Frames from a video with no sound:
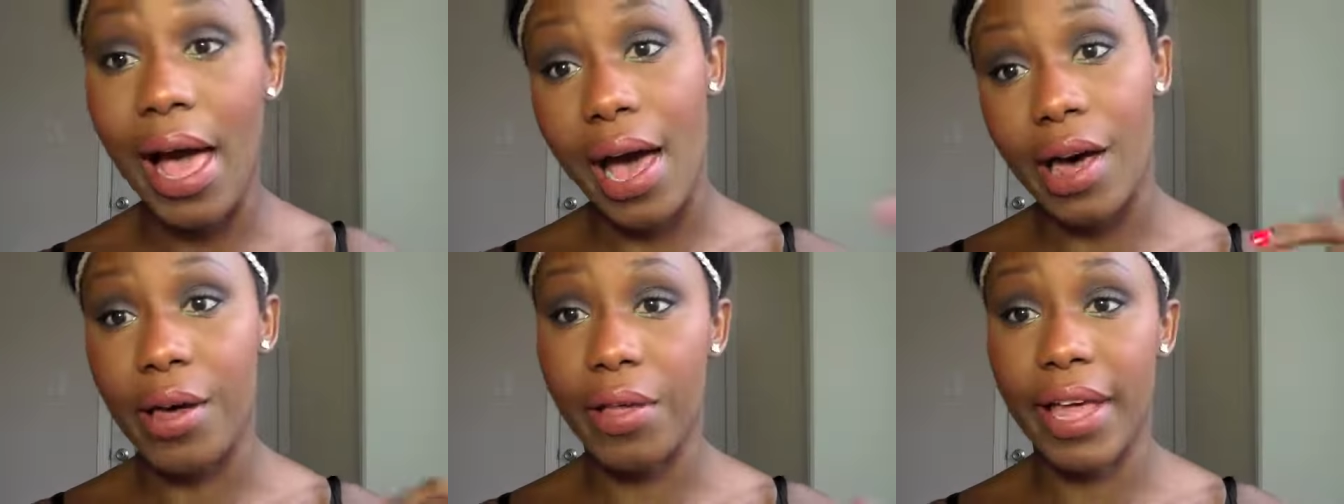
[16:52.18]

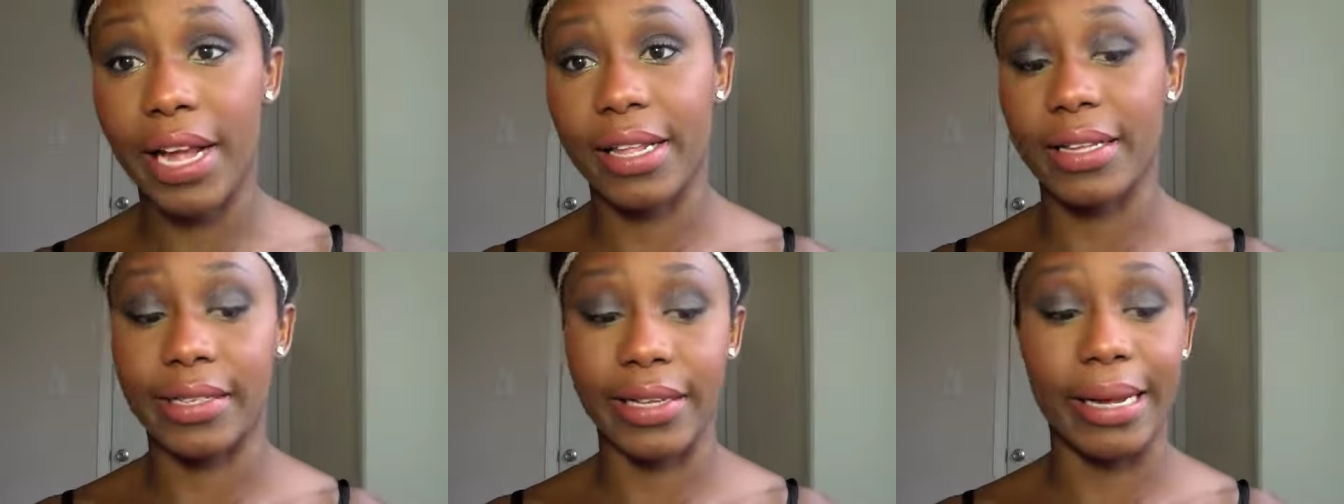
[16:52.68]
I don't like
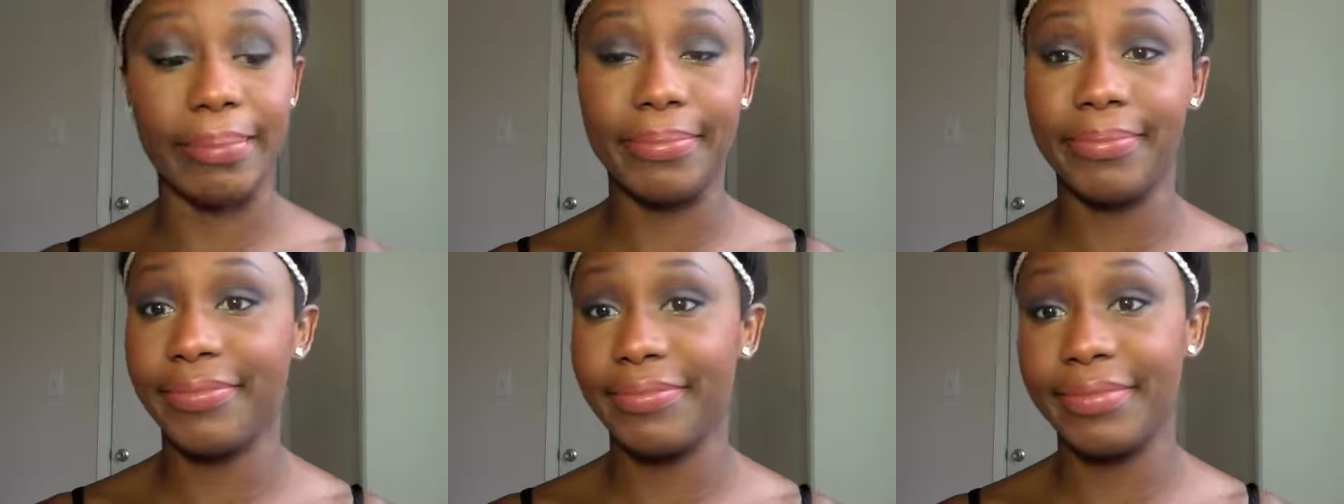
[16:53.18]
this lip.
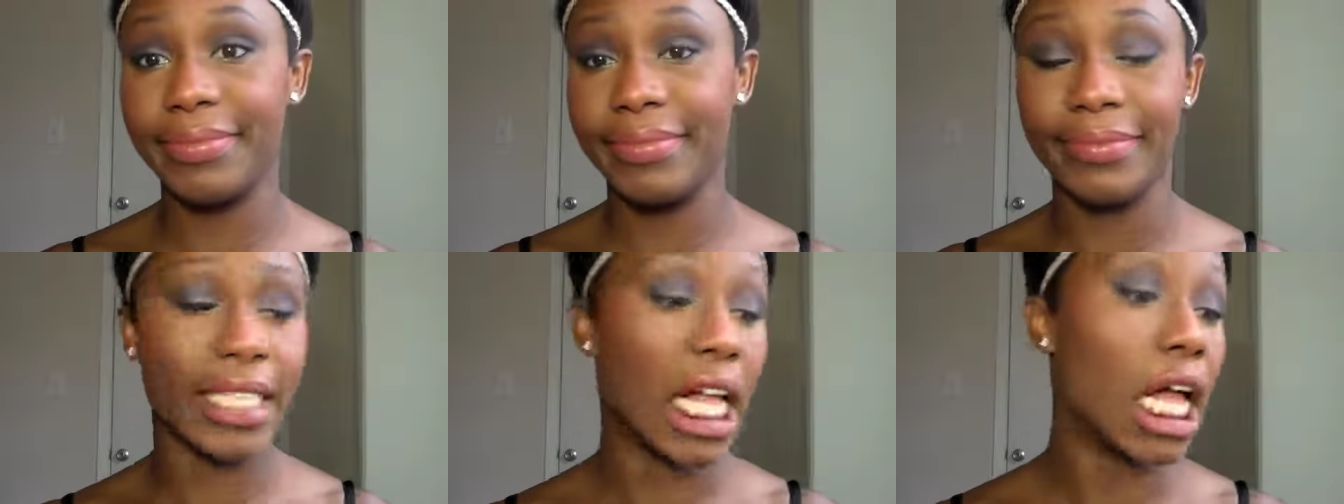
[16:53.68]

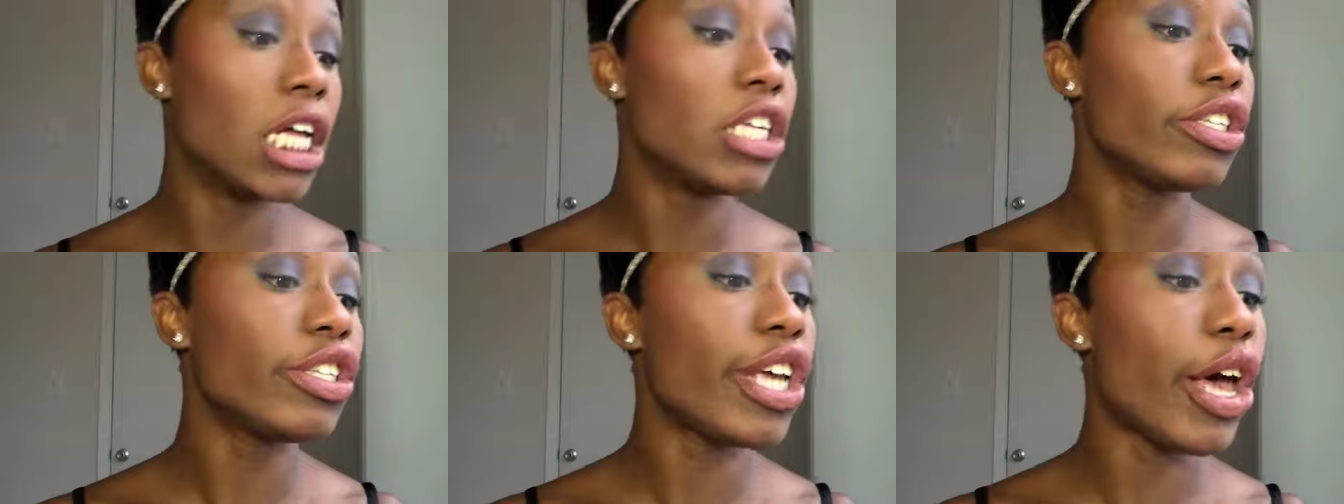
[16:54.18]

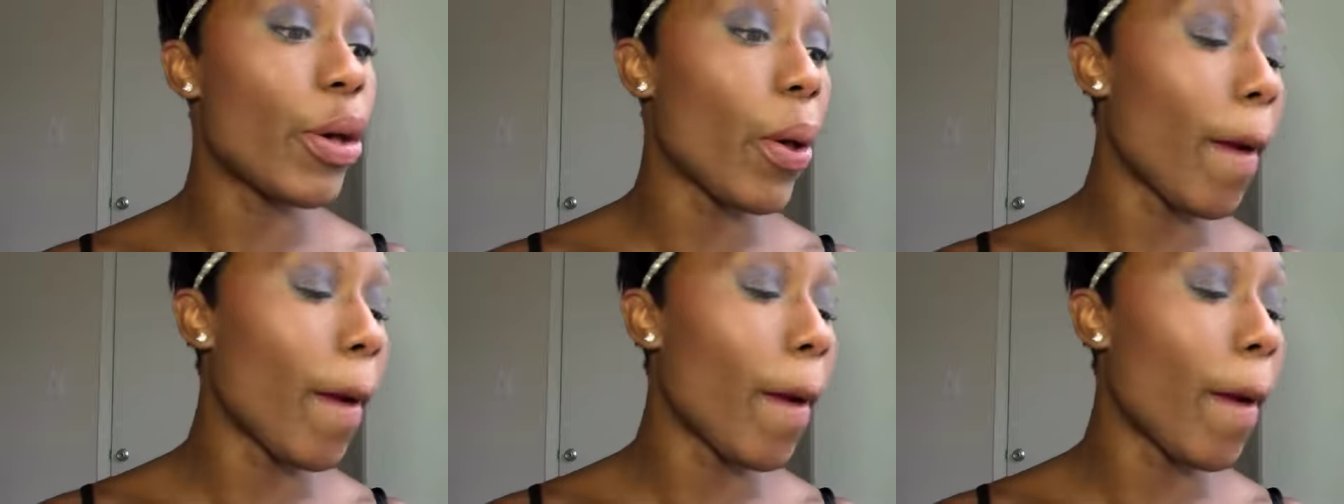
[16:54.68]
So